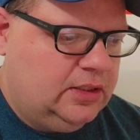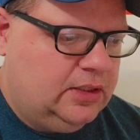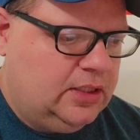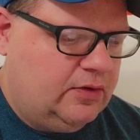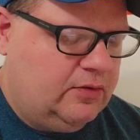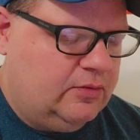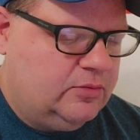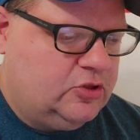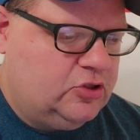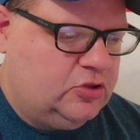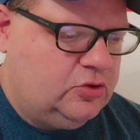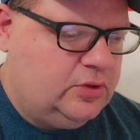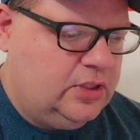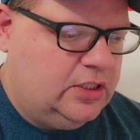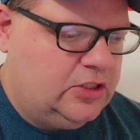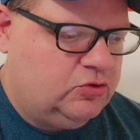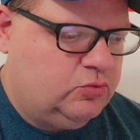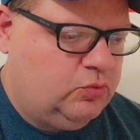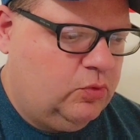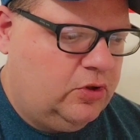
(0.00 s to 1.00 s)
gave 2
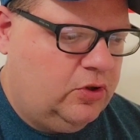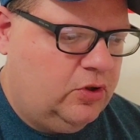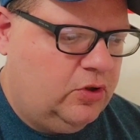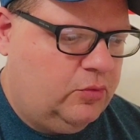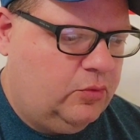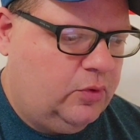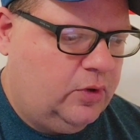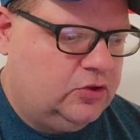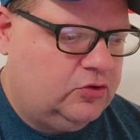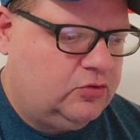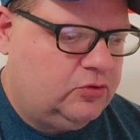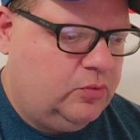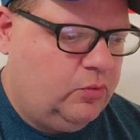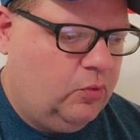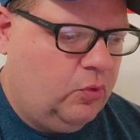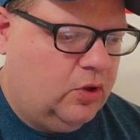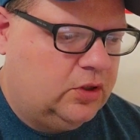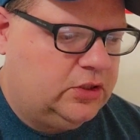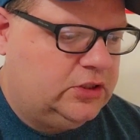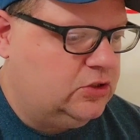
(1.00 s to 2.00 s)
hits, 1 earned run, 3
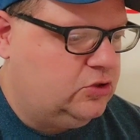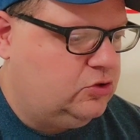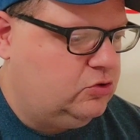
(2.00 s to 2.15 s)
walks,